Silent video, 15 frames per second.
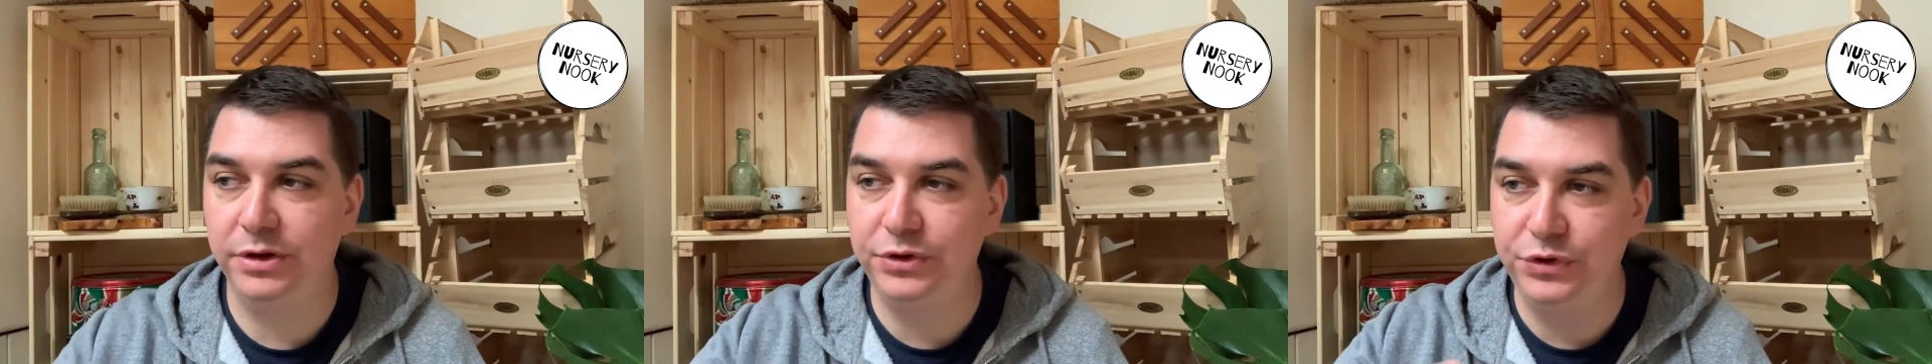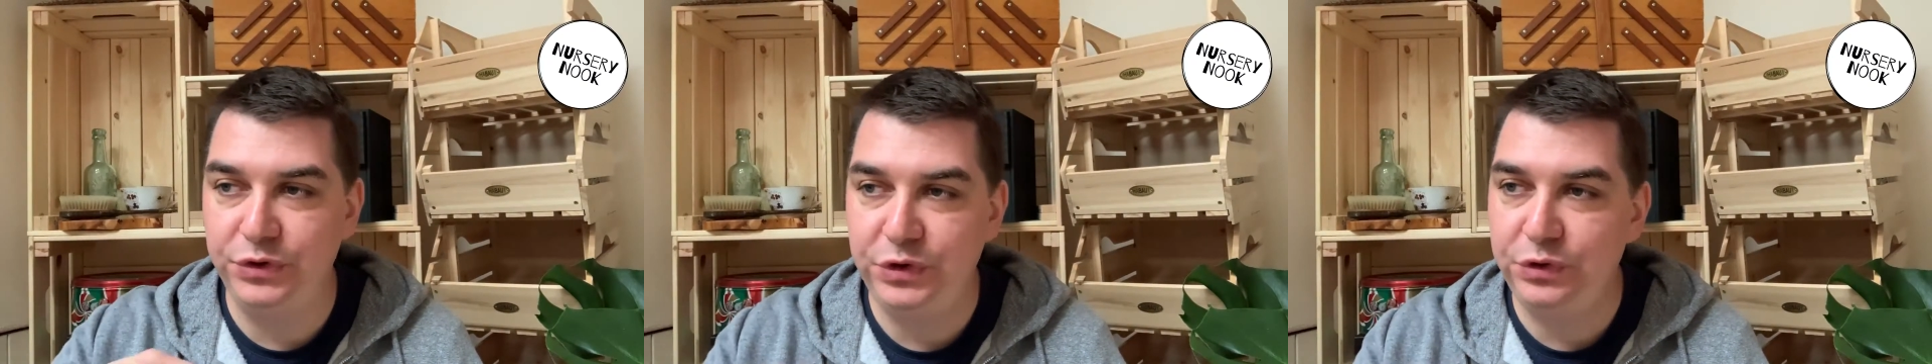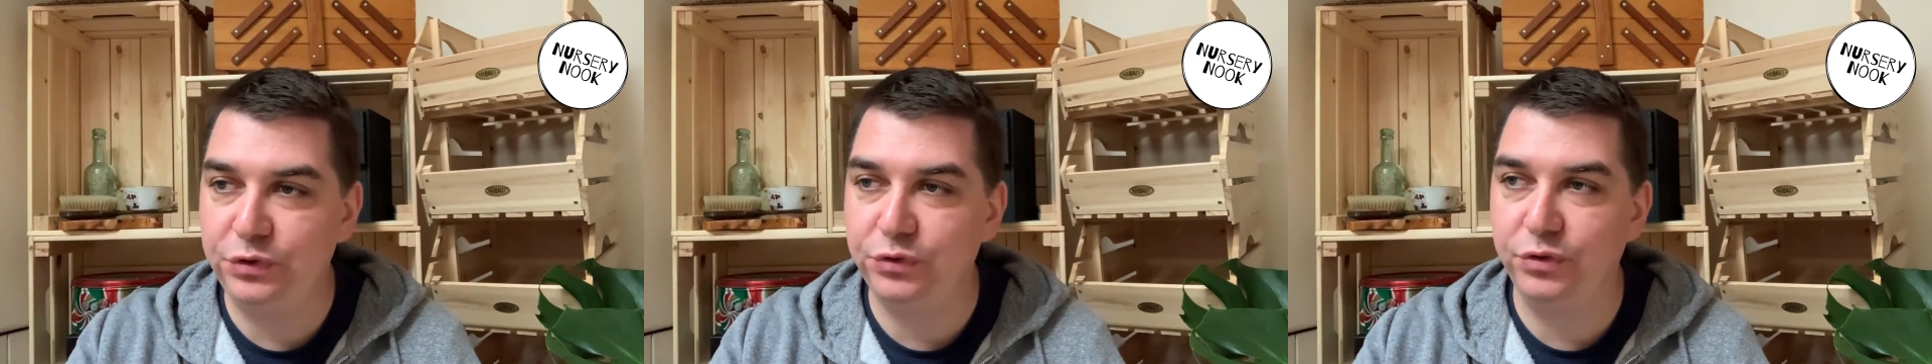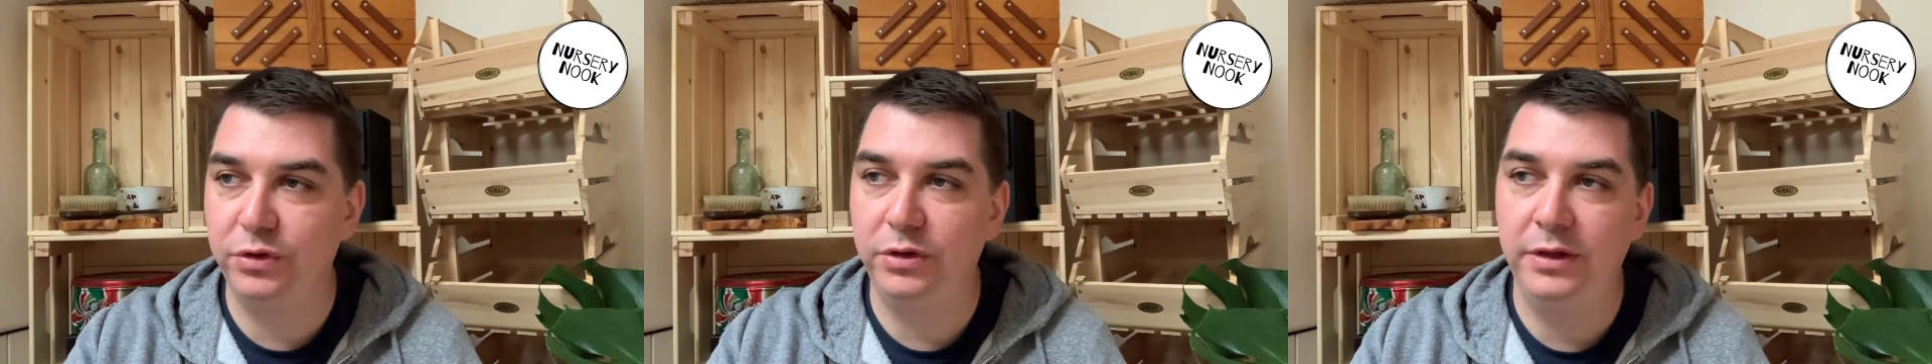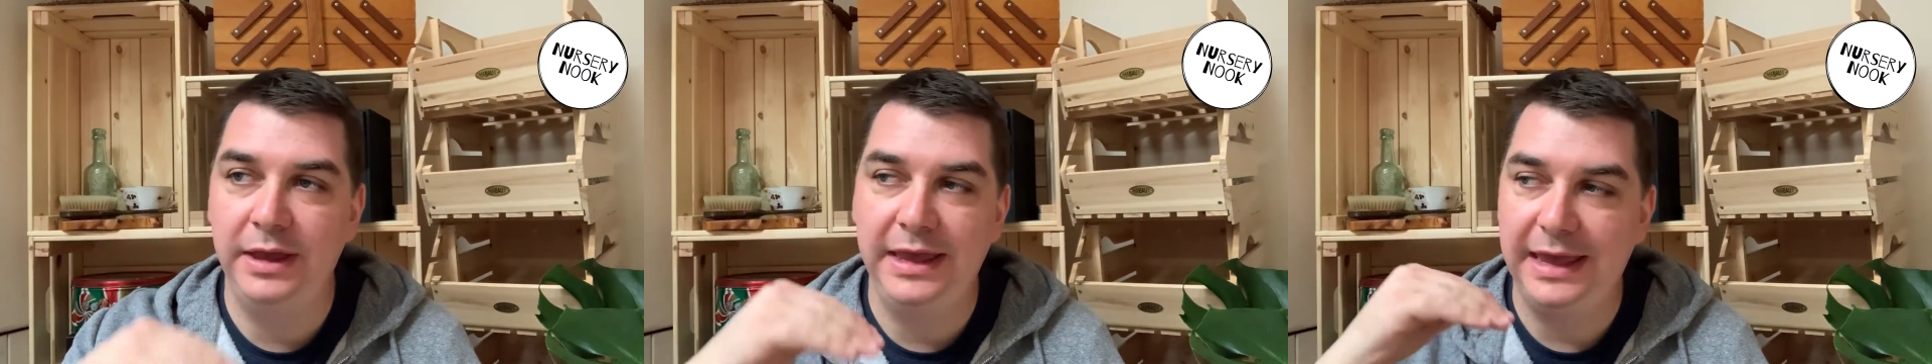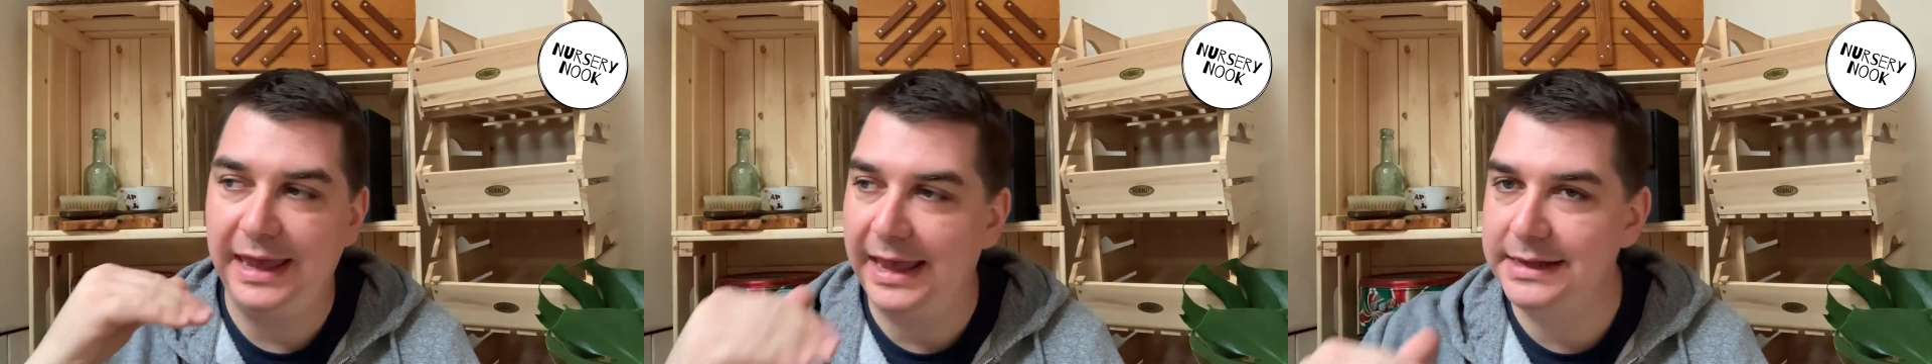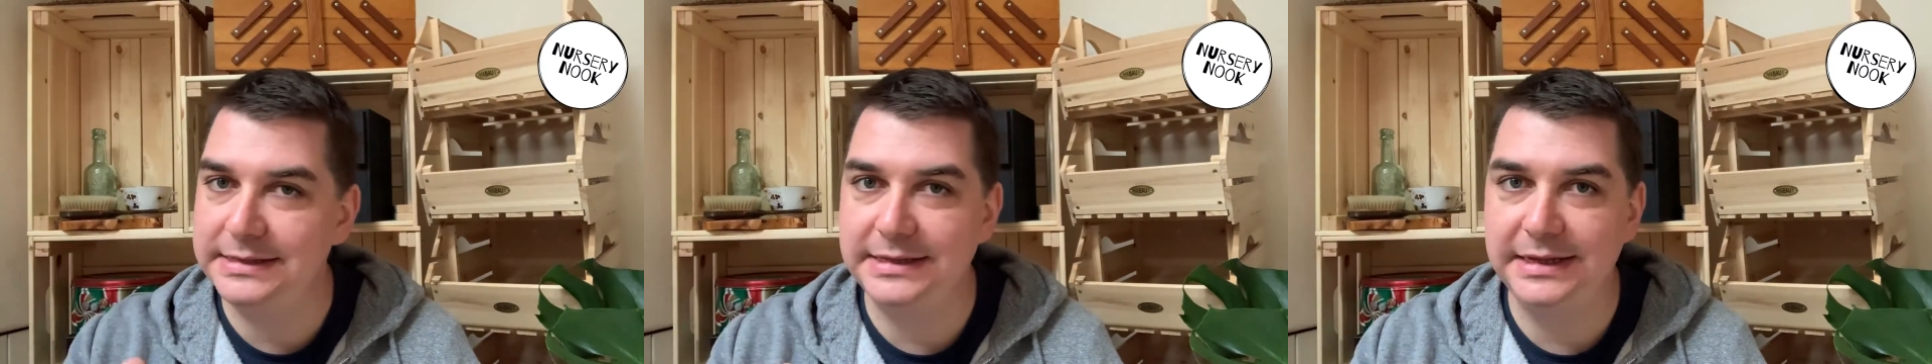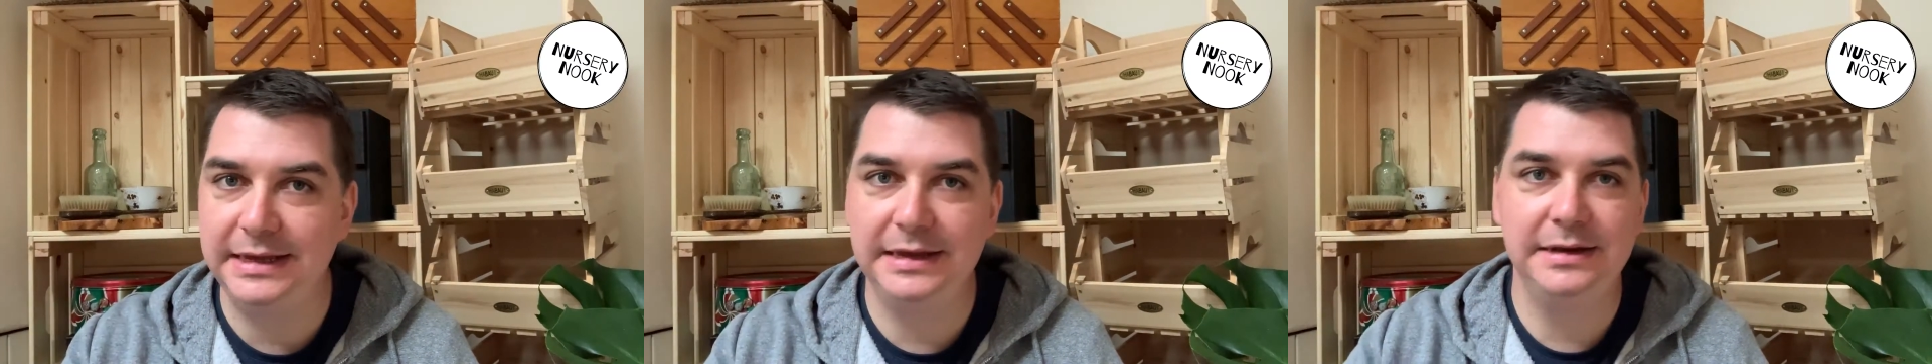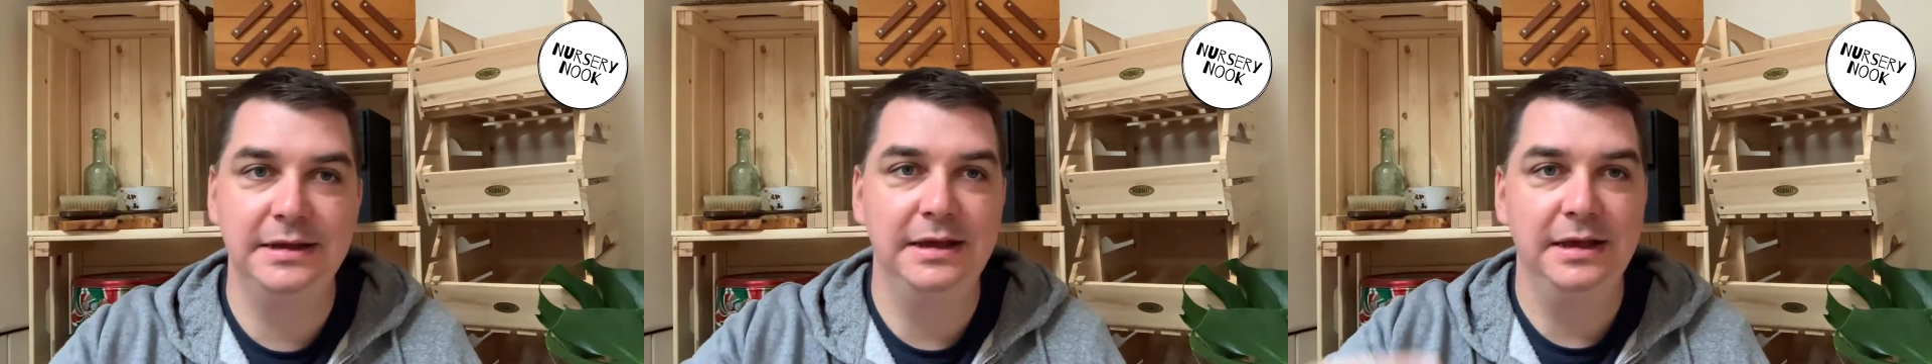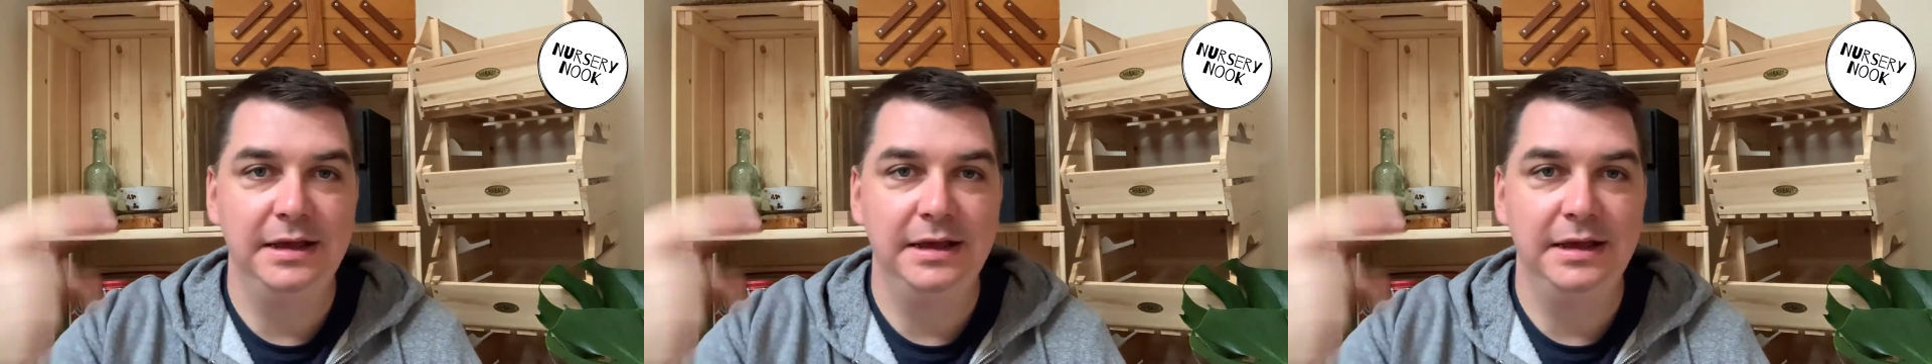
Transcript: neutral, Hessian,